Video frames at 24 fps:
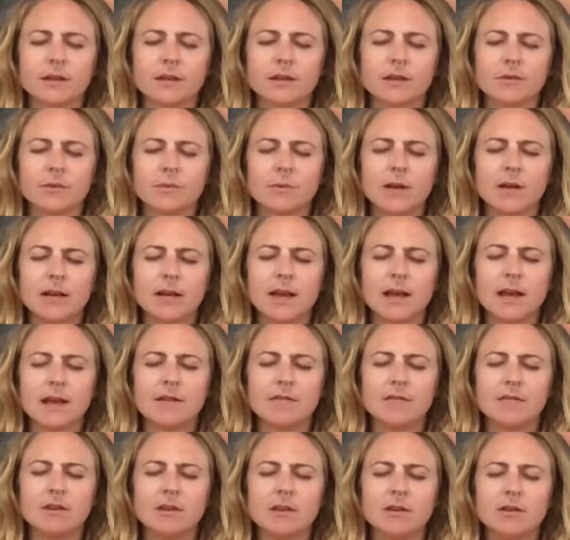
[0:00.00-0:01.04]

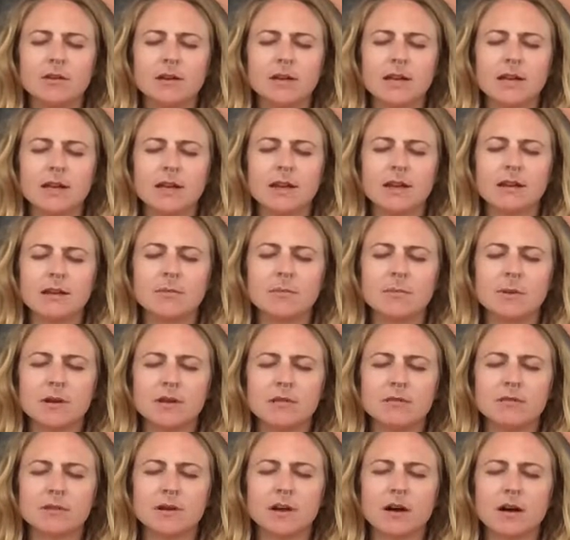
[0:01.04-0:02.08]
whenever you need a bit
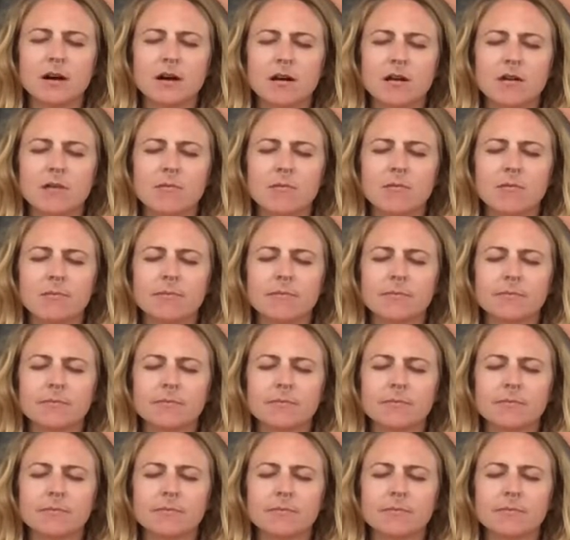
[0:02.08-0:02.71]
of calm,